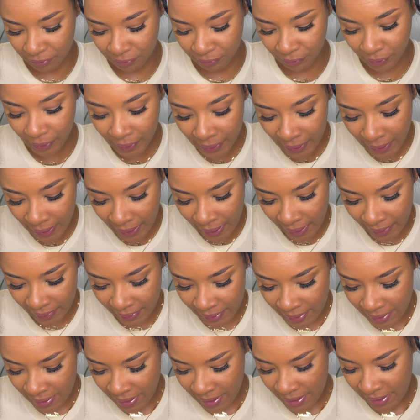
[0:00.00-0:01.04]
free.
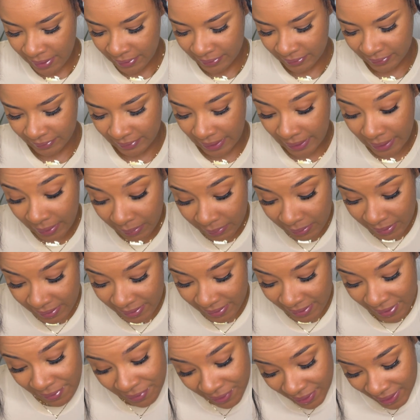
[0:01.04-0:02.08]
Shout out to
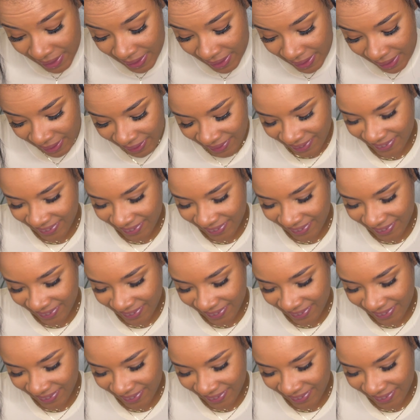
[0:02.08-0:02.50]
Tiffany.